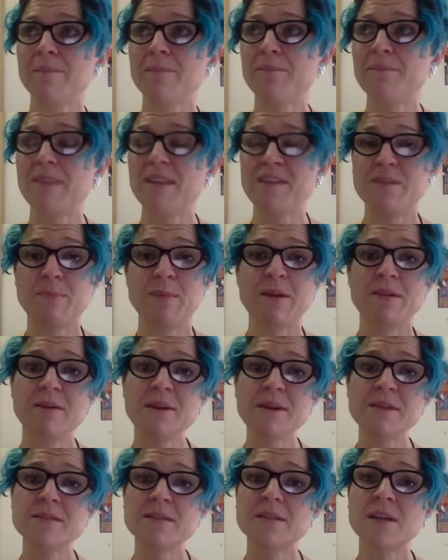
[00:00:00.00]

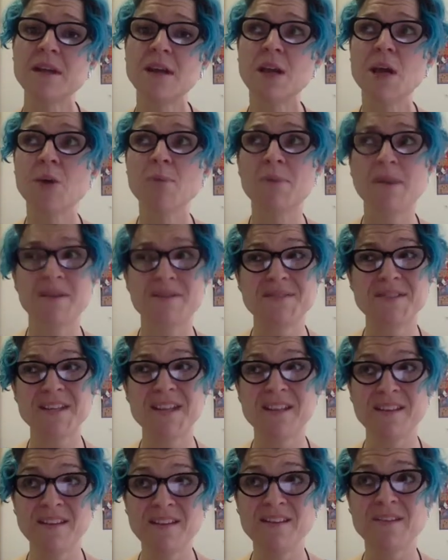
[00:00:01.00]
experience, but I've
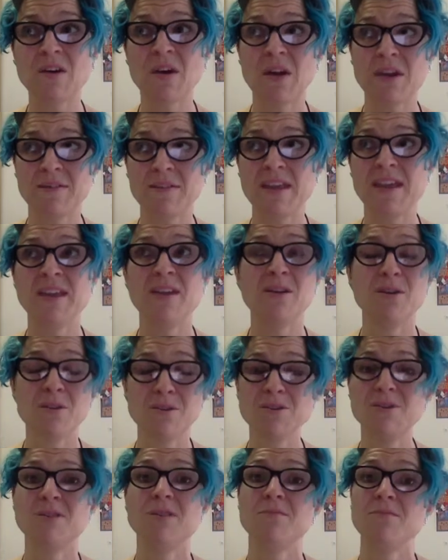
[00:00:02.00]
seen this guy over here who
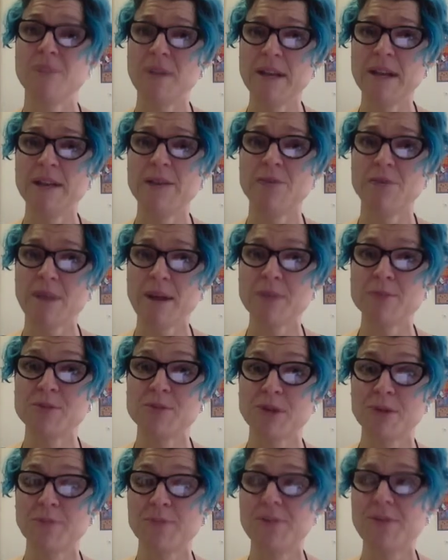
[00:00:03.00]
did a really crap
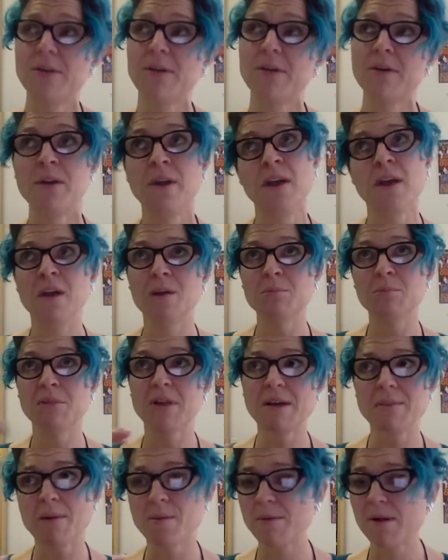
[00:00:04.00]
job, so
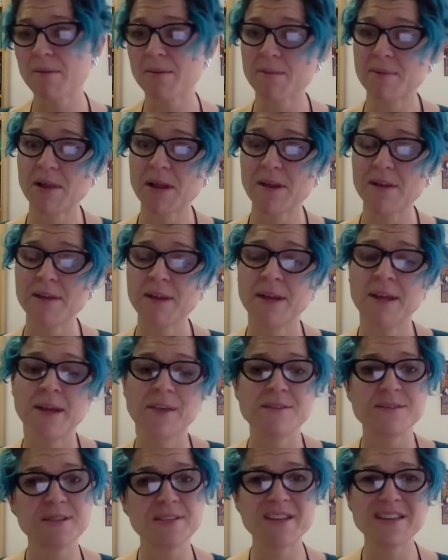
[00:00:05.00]
blah, blah, blah, blah, blah.
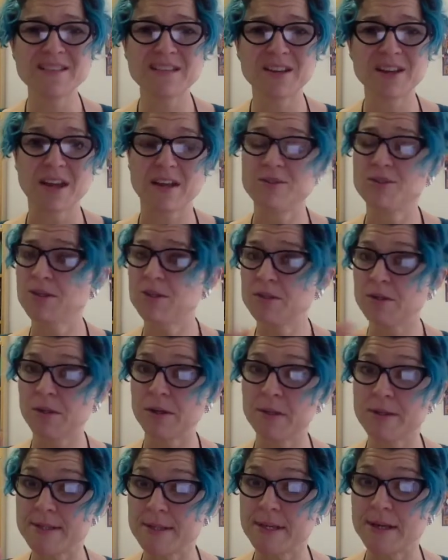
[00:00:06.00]
So that's okay. Just
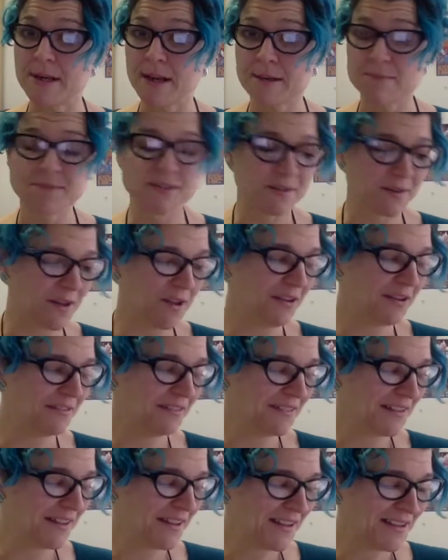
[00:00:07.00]
don't use any names.
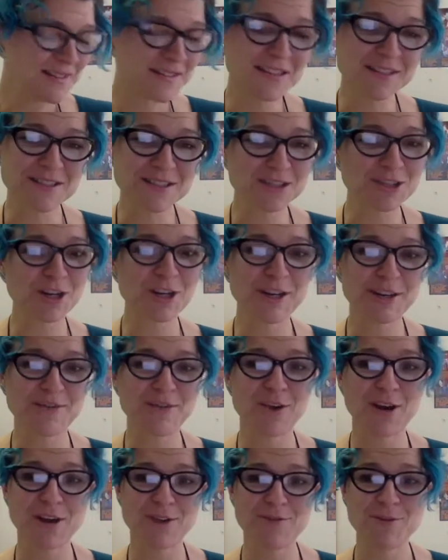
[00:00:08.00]
That's totally
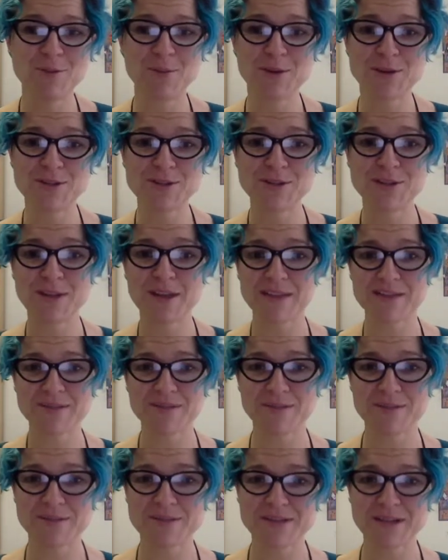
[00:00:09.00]
fine if you want to do that
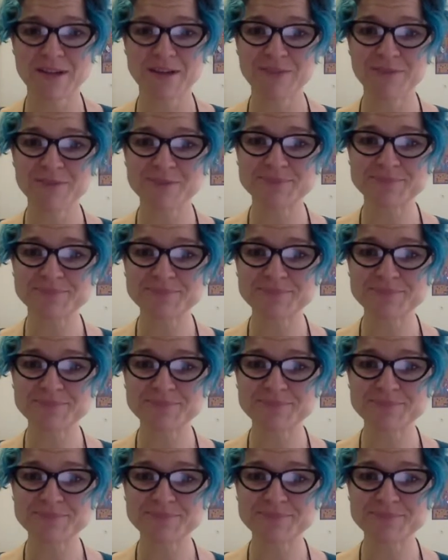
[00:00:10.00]
sort of stuff.